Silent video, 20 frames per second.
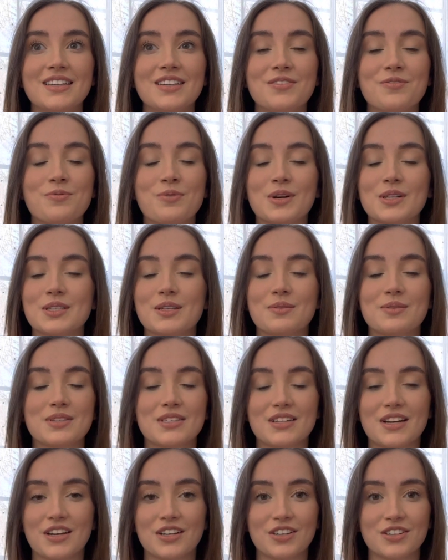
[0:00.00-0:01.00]
once I
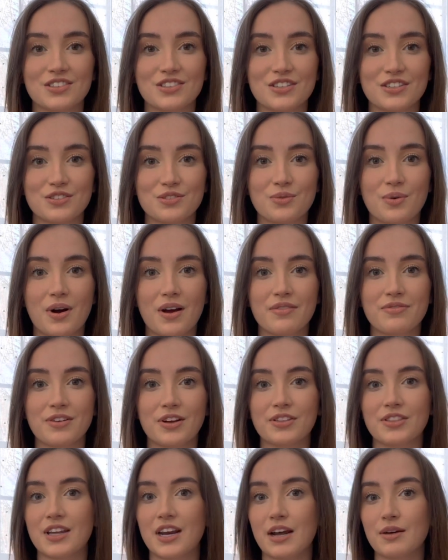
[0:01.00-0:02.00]
was done nursing school. I
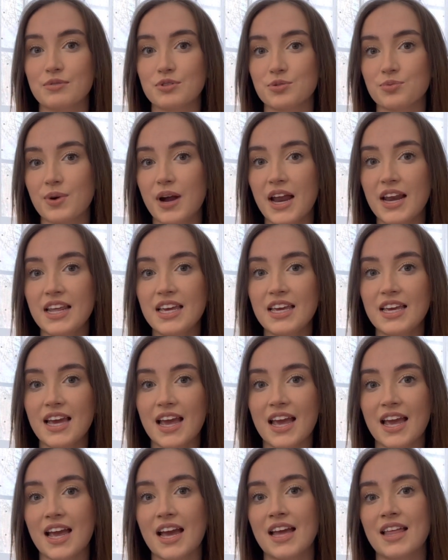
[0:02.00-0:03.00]
felt that I was ready,
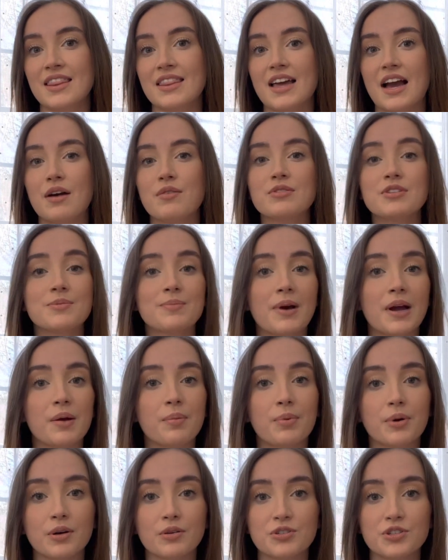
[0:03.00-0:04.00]
and that was my
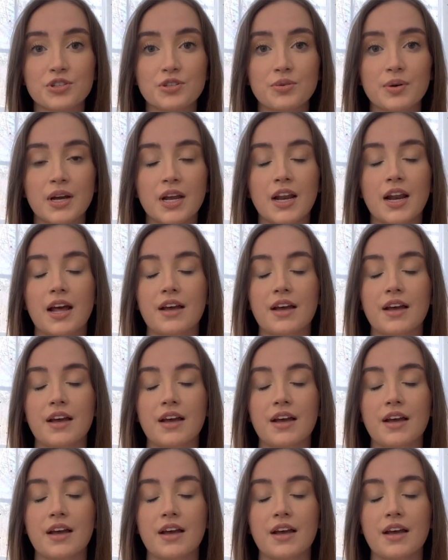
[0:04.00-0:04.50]
approach to it.